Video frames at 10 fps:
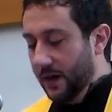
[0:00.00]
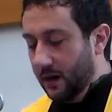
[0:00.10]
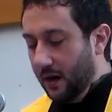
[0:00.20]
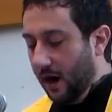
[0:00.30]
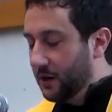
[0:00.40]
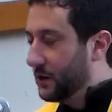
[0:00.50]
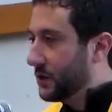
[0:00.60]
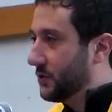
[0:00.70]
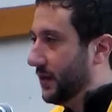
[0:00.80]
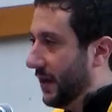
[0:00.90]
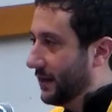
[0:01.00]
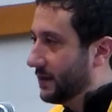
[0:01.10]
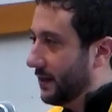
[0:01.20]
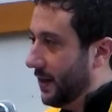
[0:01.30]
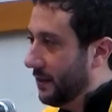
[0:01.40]
when our harshest
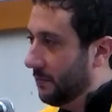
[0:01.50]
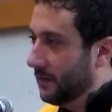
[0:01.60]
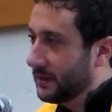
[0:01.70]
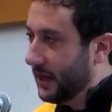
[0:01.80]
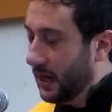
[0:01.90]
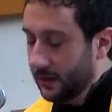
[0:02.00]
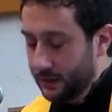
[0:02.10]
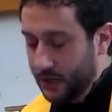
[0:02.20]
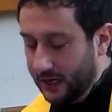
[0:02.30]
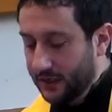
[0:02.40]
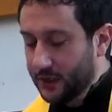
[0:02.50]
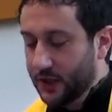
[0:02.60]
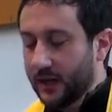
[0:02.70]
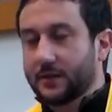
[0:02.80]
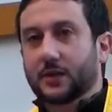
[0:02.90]
critic and the most unjust
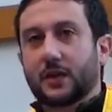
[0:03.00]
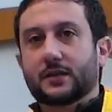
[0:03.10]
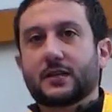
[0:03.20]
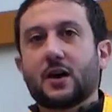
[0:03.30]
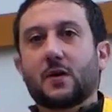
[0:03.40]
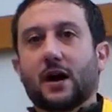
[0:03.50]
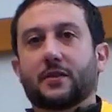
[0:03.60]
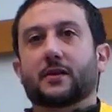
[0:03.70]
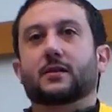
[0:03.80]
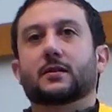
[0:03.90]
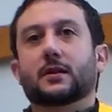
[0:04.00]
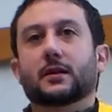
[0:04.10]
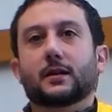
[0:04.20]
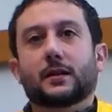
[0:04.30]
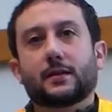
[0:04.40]
judge is no other
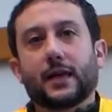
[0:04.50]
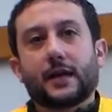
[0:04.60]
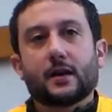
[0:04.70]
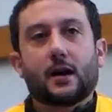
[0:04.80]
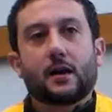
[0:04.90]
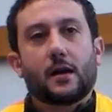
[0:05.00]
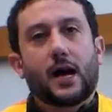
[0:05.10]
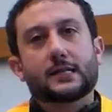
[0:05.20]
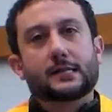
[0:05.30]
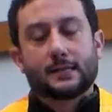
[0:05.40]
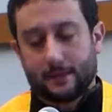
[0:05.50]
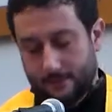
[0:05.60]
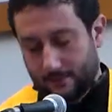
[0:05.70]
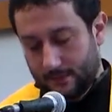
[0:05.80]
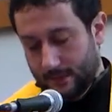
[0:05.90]
than
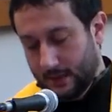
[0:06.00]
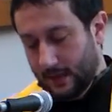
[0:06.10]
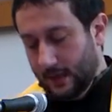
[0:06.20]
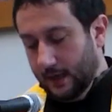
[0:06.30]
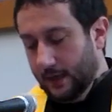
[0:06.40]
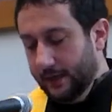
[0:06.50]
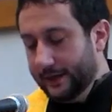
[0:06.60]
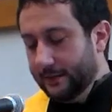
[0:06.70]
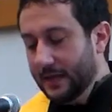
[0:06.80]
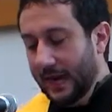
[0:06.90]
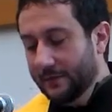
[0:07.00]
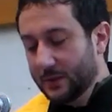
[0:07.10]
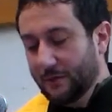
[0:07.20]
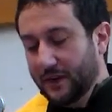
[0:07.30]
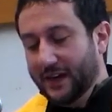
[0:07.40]
us?
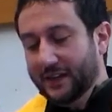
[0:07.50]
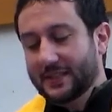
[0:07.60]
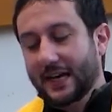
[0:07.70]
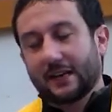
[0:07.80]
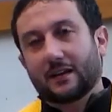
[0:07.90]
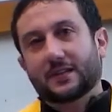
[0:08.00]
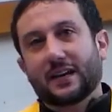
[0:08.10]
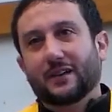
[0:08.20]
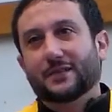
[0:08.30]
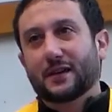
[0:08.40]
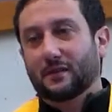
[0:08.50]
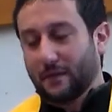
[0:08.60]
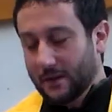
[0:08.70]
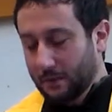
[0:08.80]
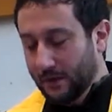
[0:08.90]
Sometimes we forget to tell ourselves that our
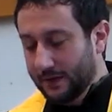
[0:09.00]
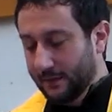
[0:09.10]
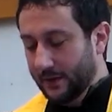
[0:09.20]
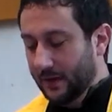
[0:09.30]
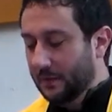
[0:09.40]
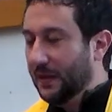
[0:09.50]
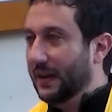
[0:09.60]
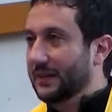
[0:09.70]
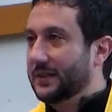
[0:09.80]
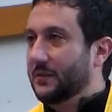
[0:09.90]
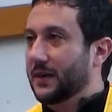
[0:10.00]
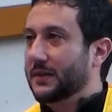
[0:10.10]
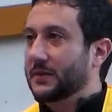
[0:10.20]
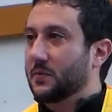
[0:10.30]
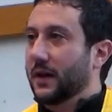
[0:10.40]
first principle applies to
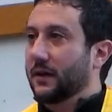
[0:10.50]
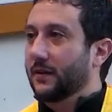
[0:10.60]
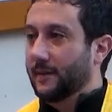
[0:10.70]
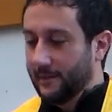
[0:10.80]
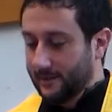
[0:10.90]
us as well.